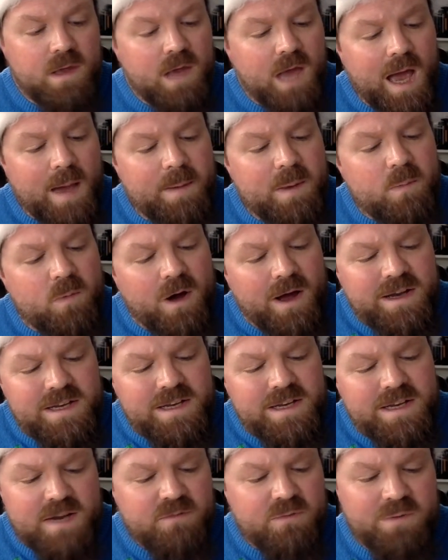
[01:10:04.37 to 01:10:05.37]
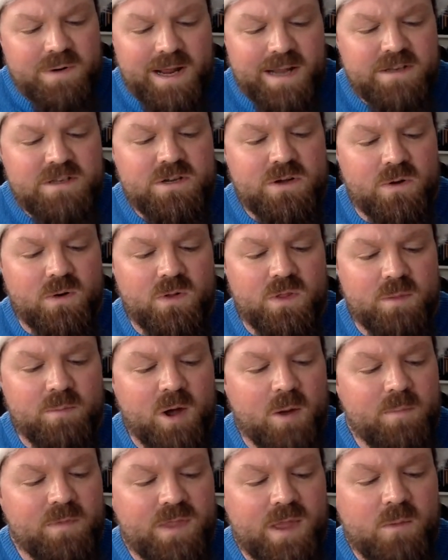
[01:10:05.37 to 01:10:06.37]
I mean, why doesn't everyone end it all the
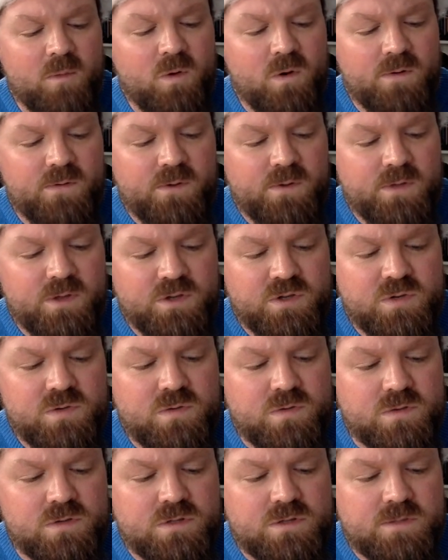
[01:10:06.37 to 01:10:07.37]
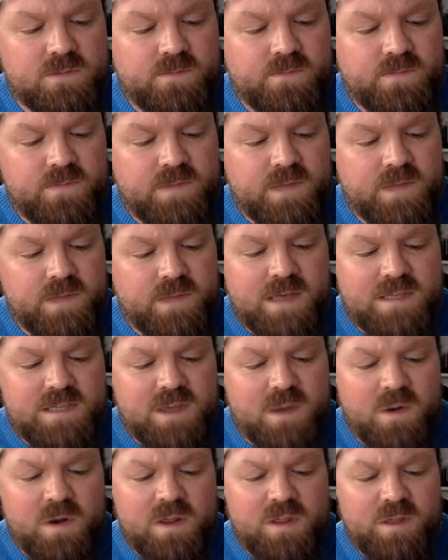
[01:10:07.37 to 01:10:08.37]
moment they walk through the doors? It's the
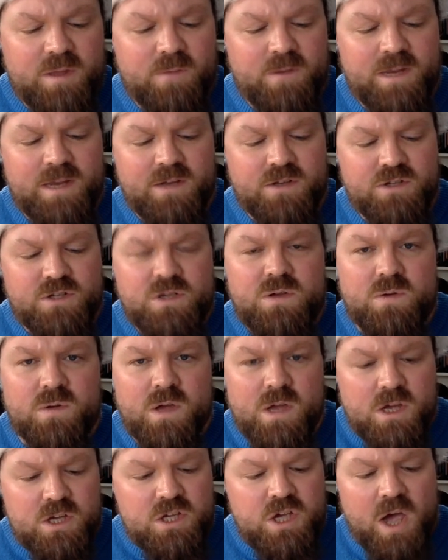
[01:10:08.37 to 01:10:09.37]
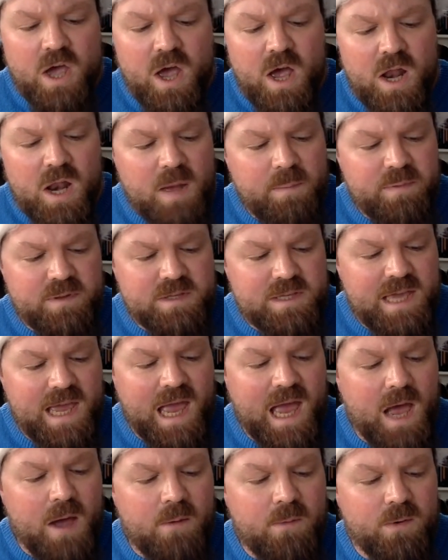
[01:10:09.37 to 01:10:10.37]
only thing we can do. Curl up and
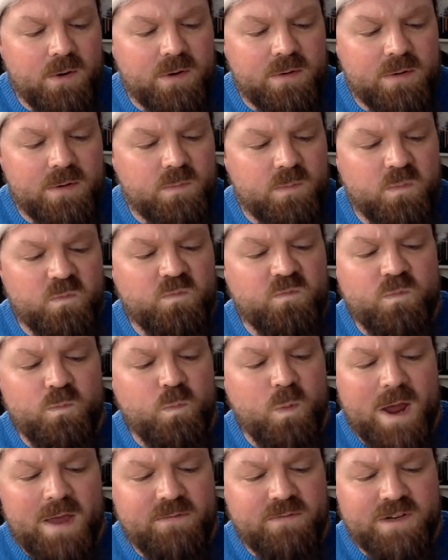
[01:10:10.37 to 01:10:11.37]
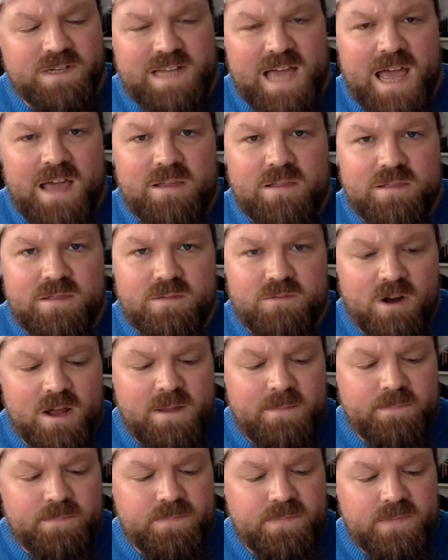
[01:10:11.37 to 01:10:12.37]
cower and wait for death,
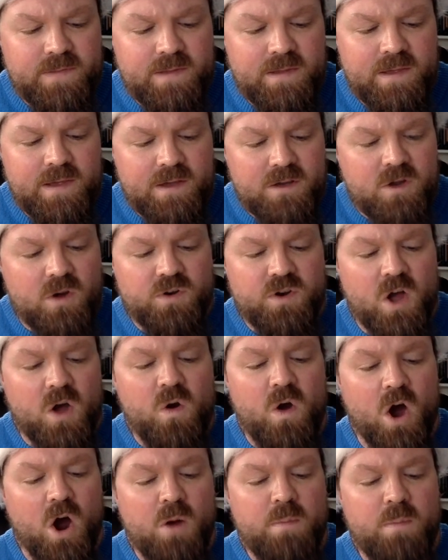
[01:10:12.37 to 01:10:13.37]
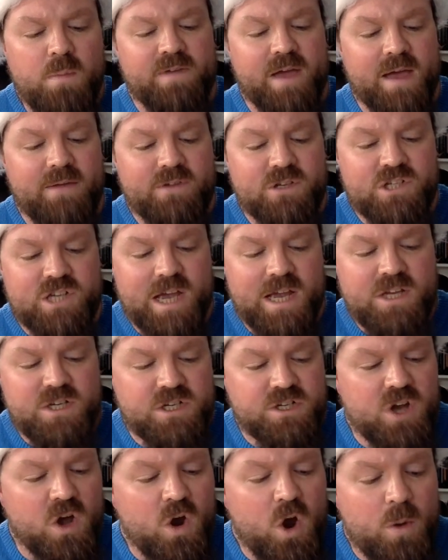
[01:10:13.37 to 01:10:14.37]
right? Got no hope of it ever
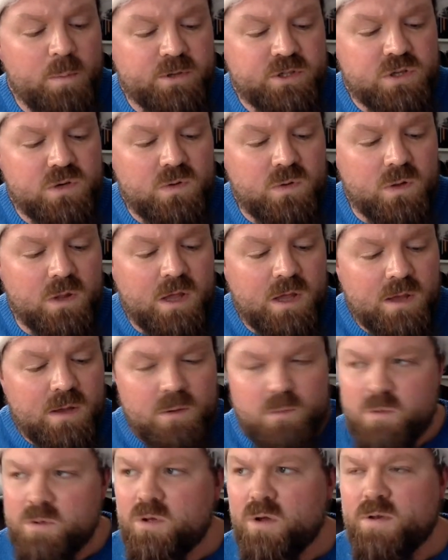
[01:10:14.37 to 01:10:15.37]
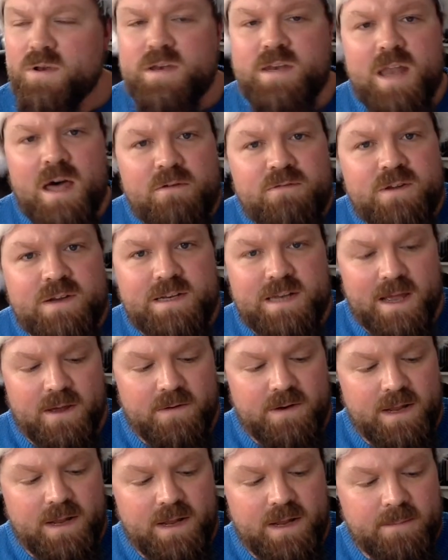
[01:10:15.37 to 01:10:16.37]
changing, no hope at all. We've got nothing
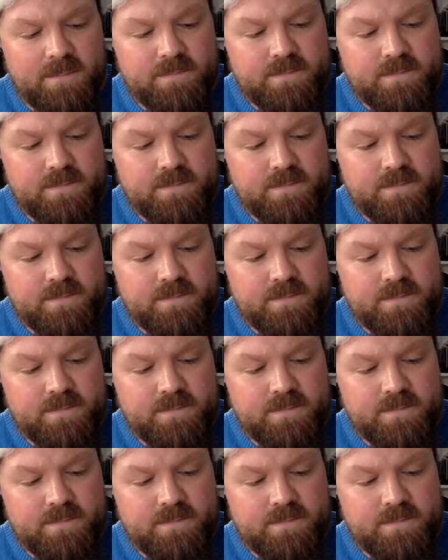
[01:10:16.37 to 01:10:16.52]
down here.